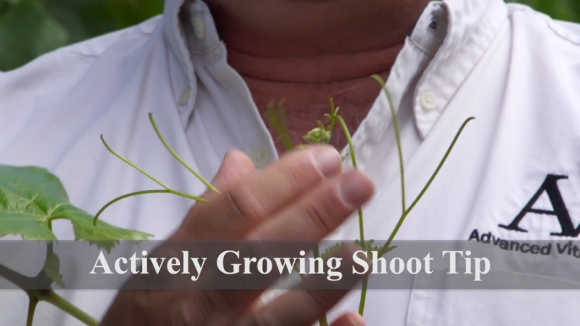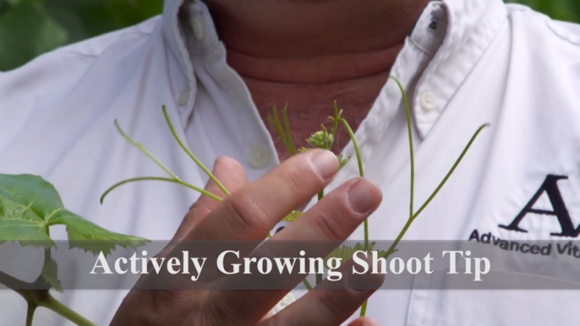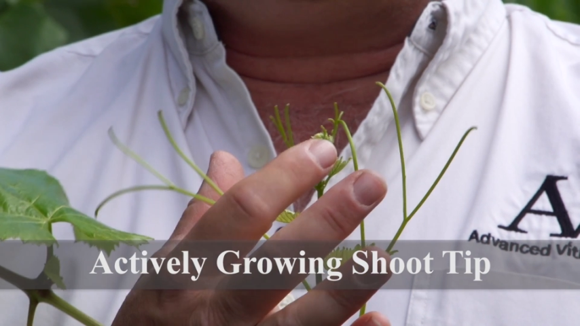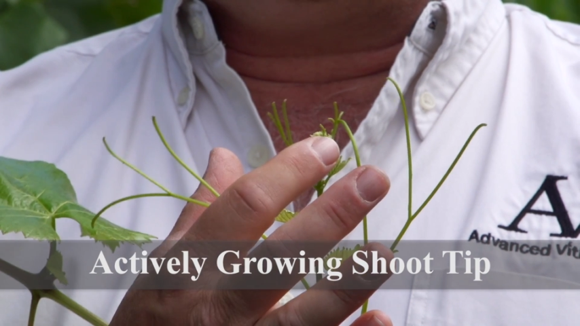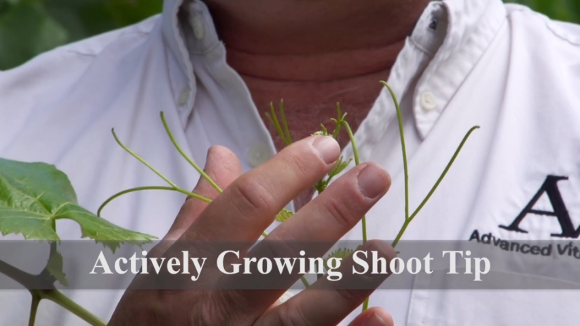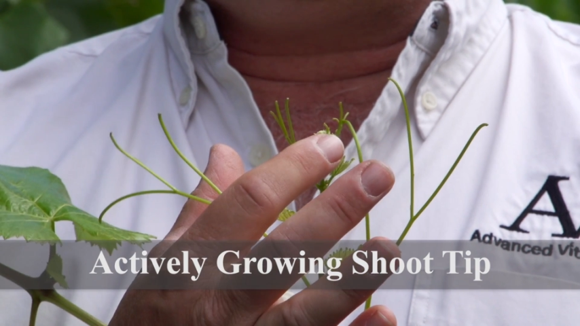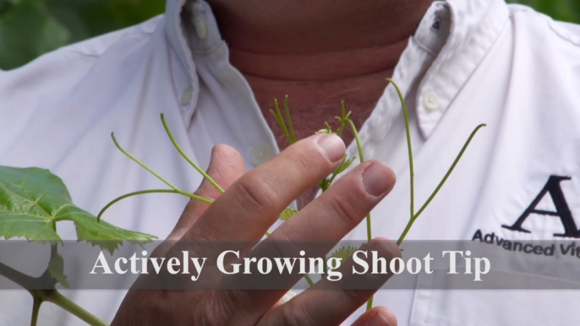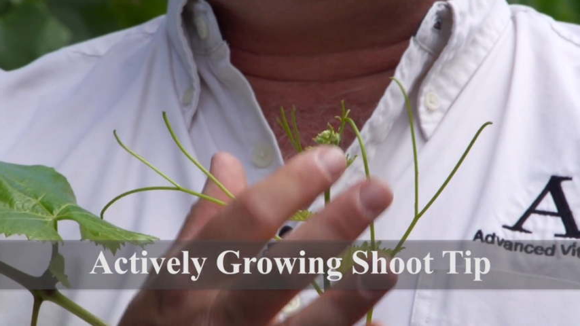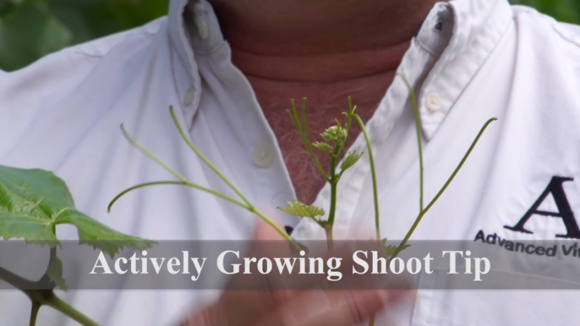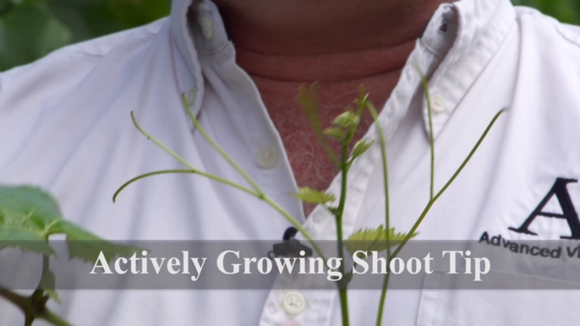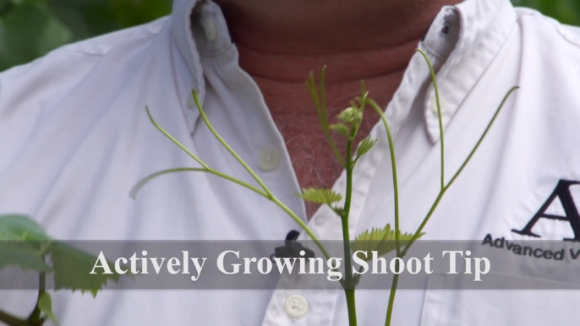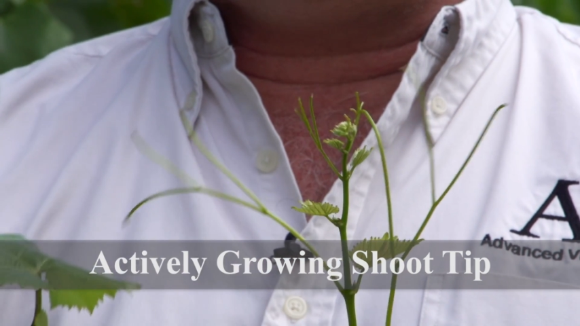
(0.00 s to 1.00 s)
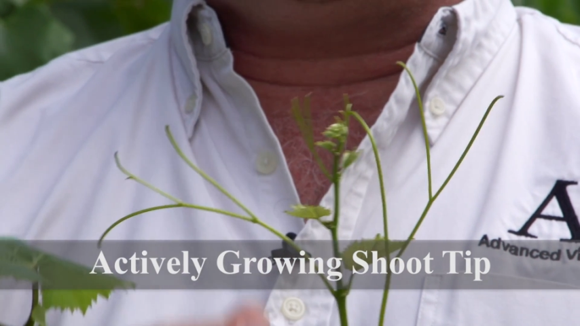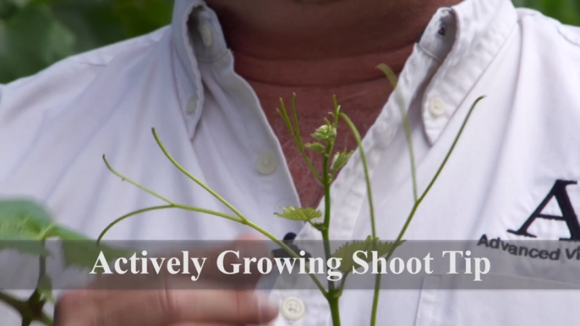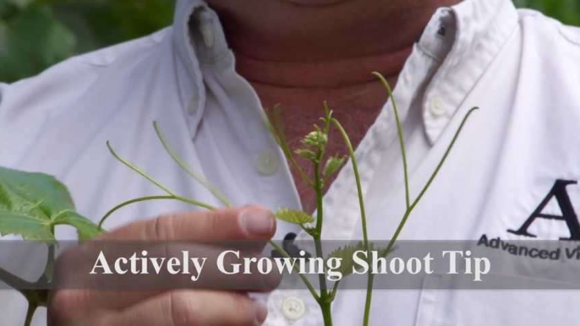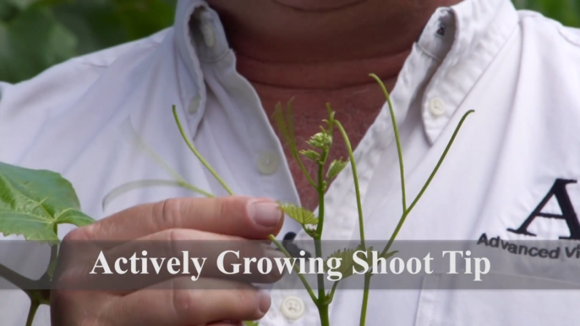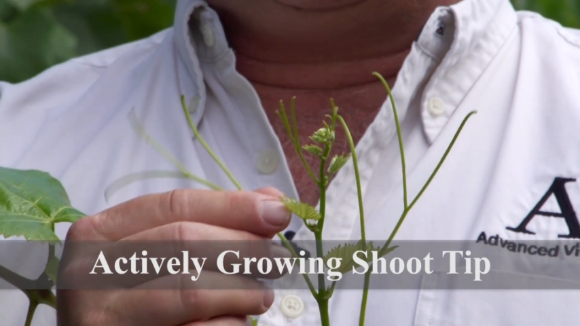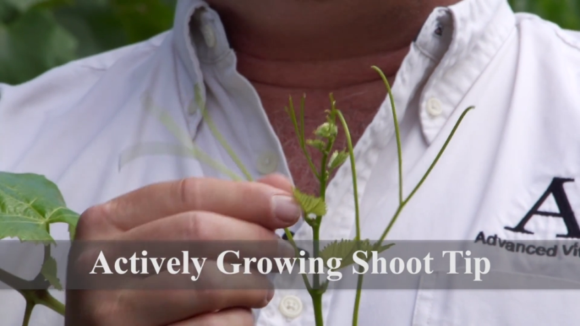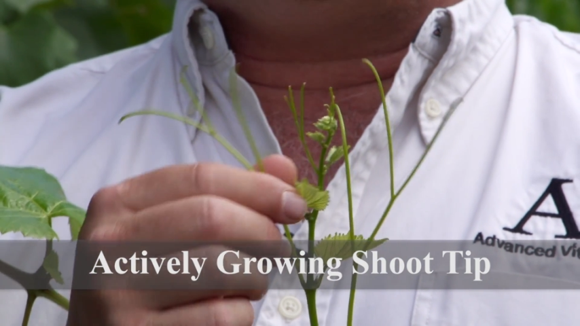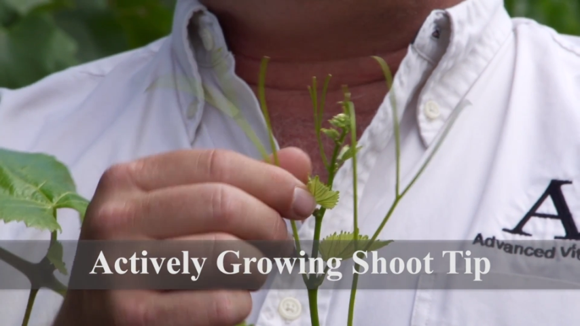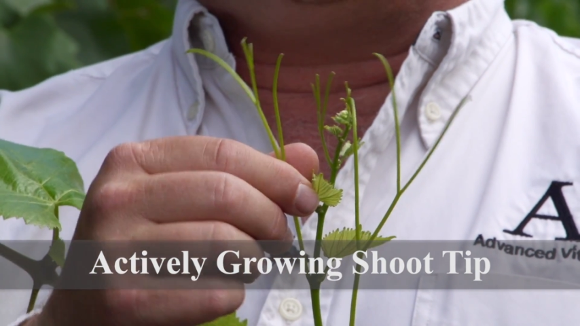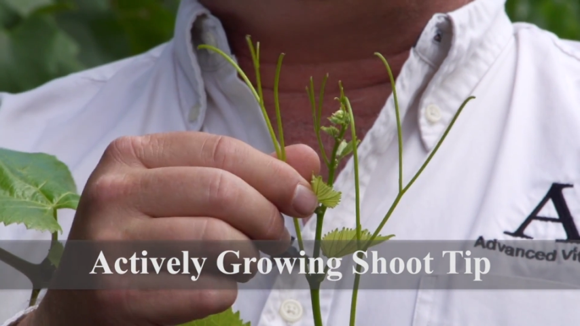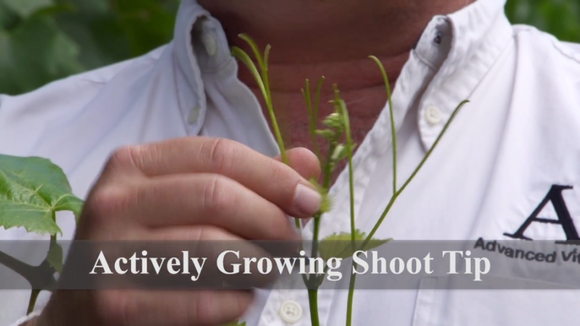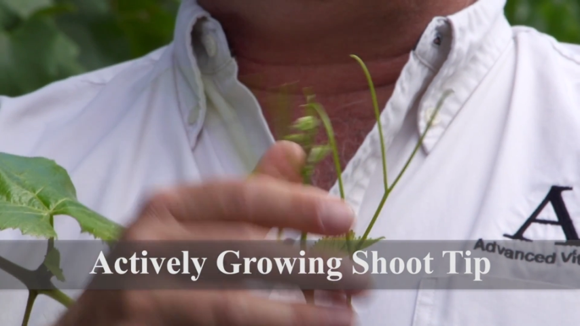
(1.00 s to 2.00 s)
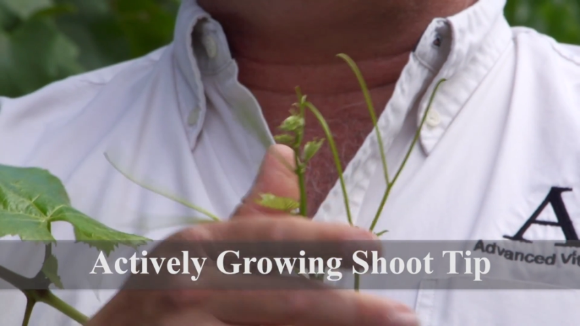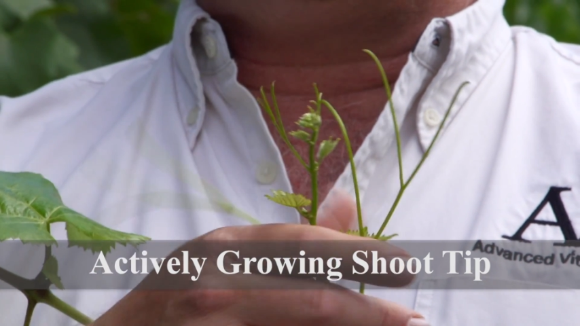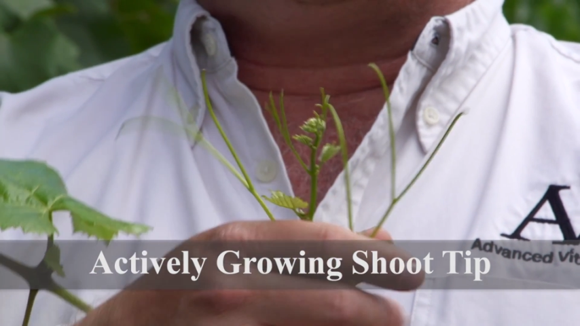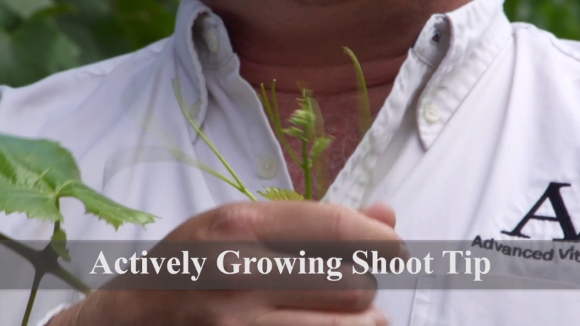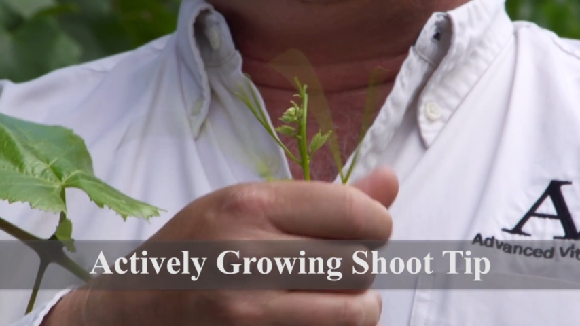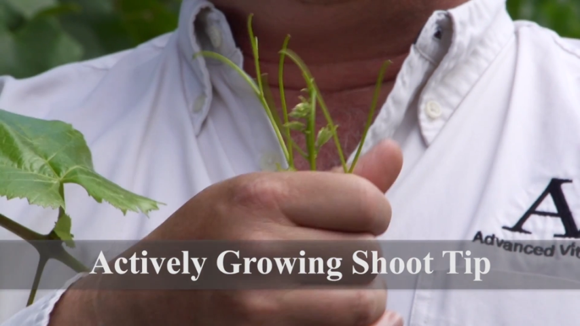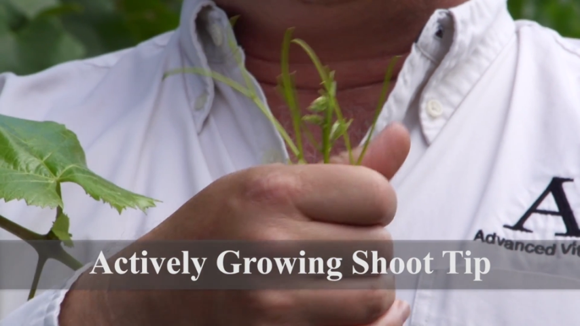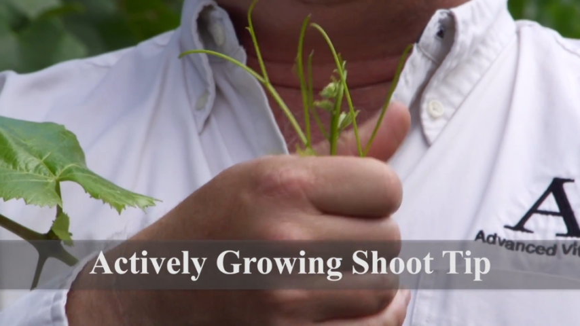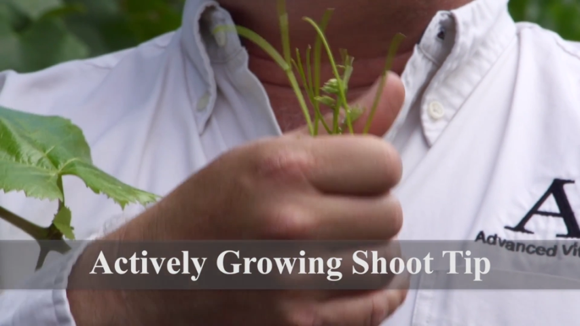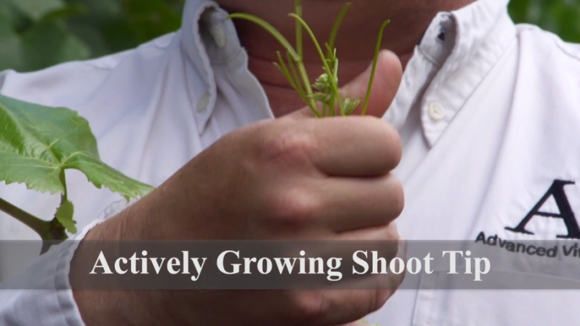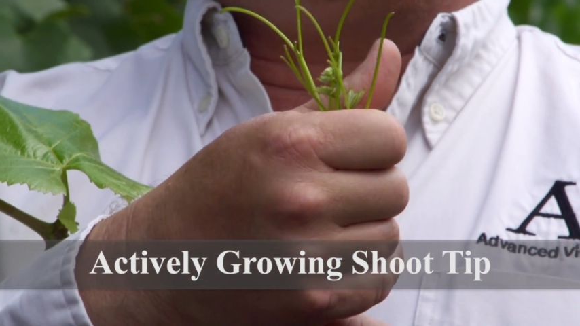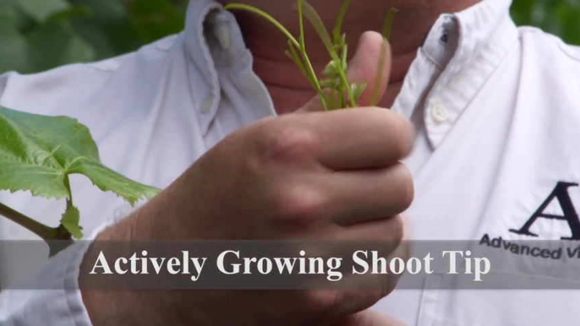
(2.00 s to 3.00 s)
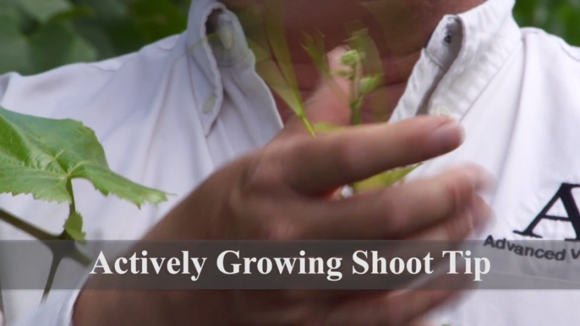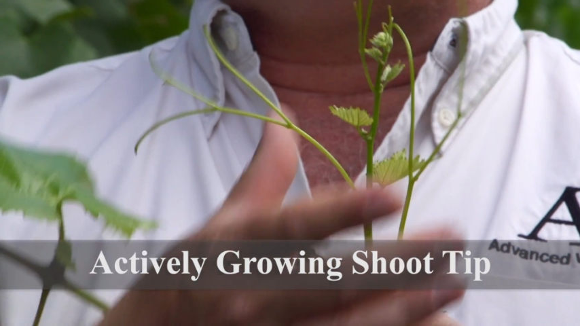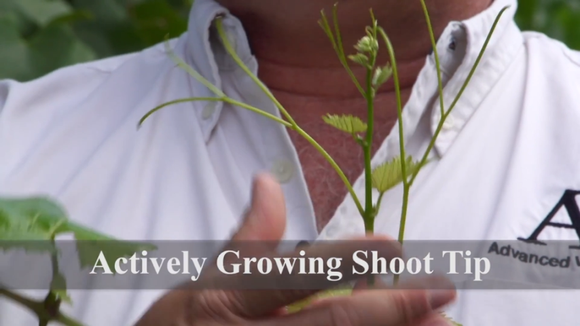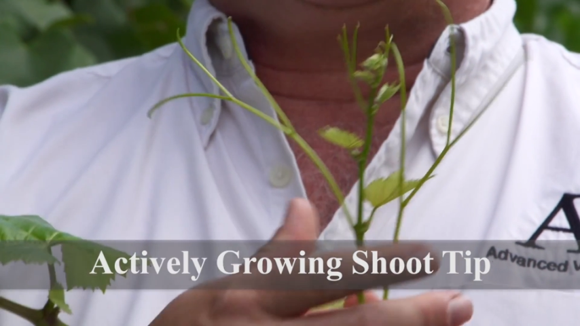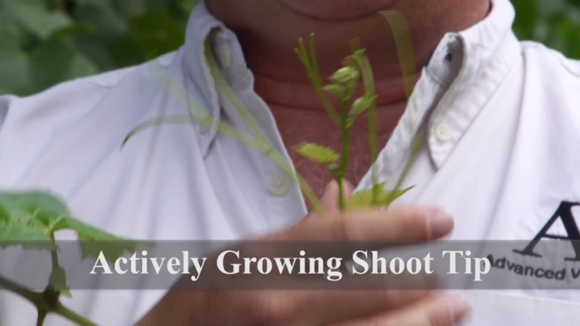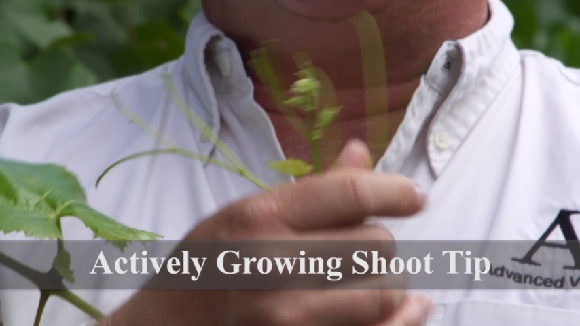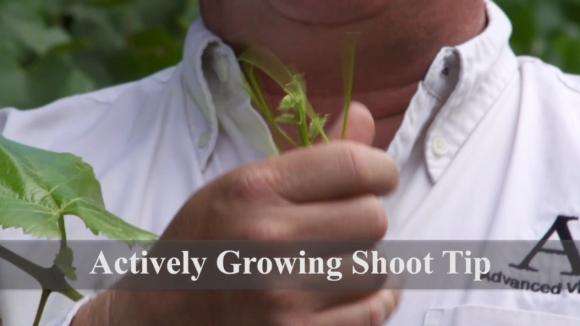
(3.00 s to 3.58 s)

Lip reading: [unreadable: no face in view]